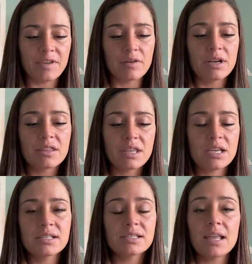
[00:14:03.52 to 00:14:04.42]
fearing
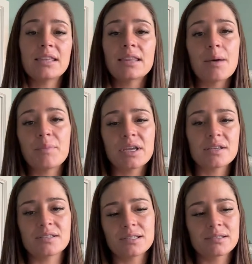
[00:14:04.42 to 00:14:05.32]
things like that,
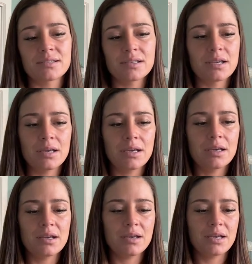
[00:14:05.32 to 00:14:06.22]
because
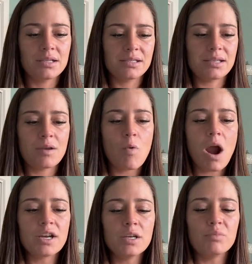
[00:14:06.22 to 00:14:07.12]
it's like,
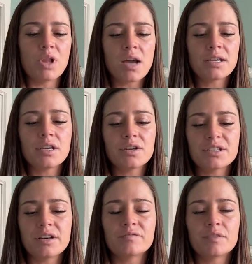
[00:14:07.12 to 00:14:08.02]
why are you blocking
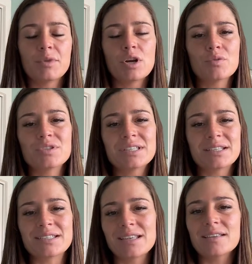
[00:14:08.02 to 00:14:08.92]
yourself from your own
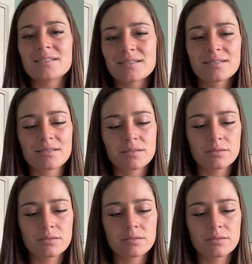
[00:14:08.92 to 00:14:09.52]
success?